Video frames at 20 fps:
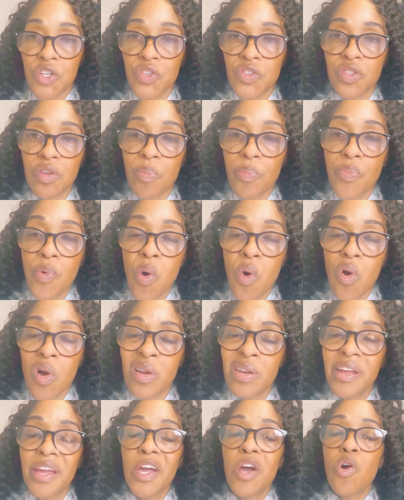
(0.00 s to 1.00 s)

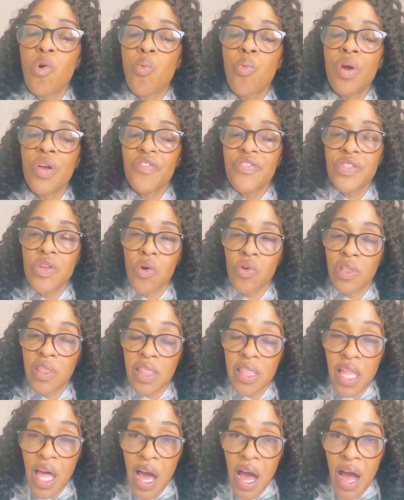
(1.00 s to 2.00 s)
support with your
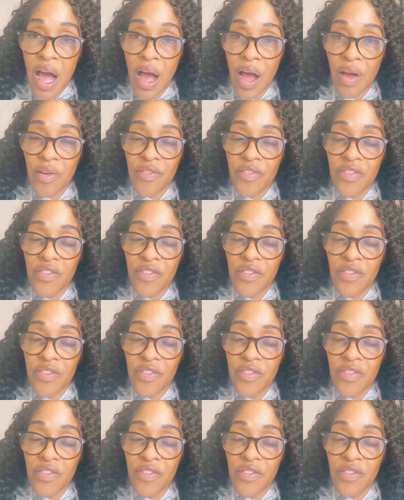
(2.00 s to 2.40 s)
love.